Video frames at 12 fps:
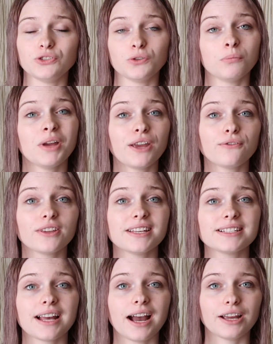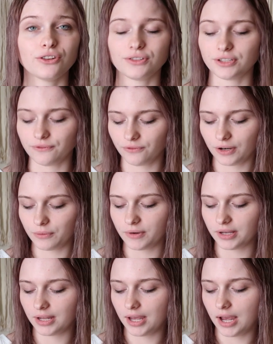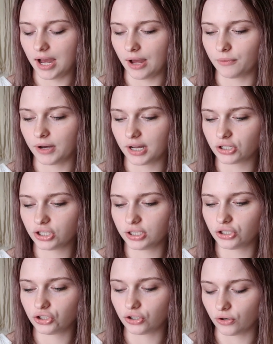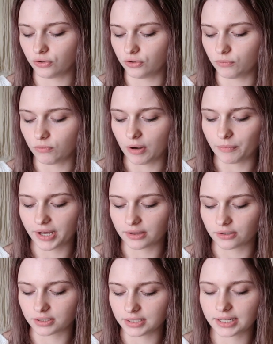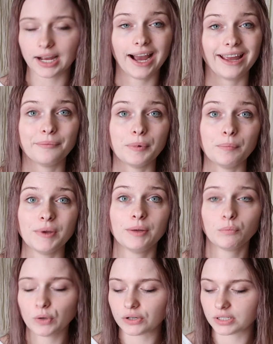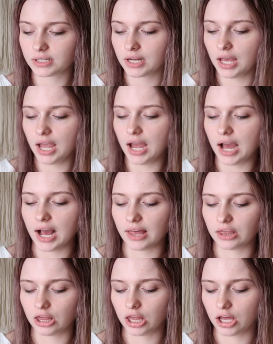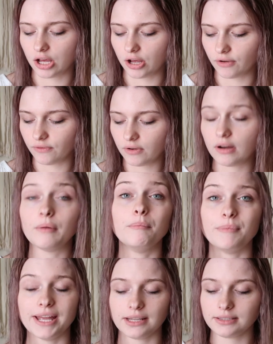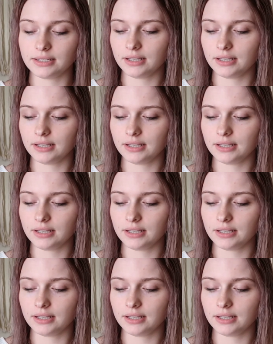You can pay for this. I use the free one. I will actually show you what mine looks like. I am a mint person. I love mint.